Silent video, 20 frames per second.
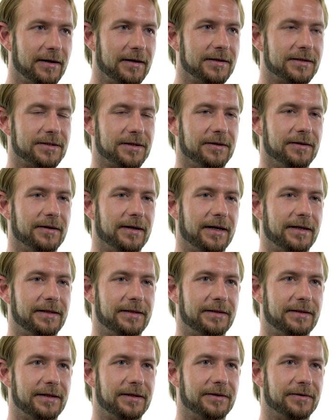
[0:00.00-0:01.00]
So I
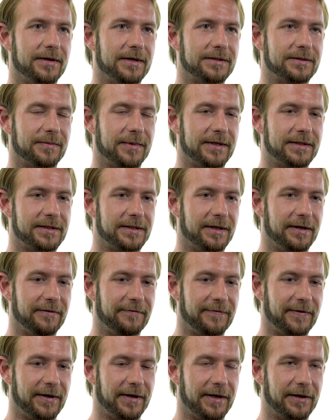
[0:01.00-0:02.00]
did the rest of my
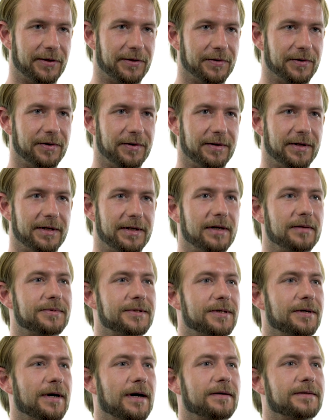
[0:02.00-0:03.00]
stuff and I threw it in the
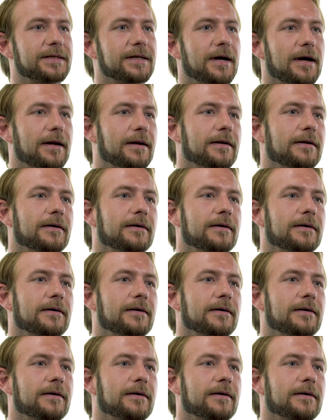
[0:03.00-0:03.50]
dumpster outside.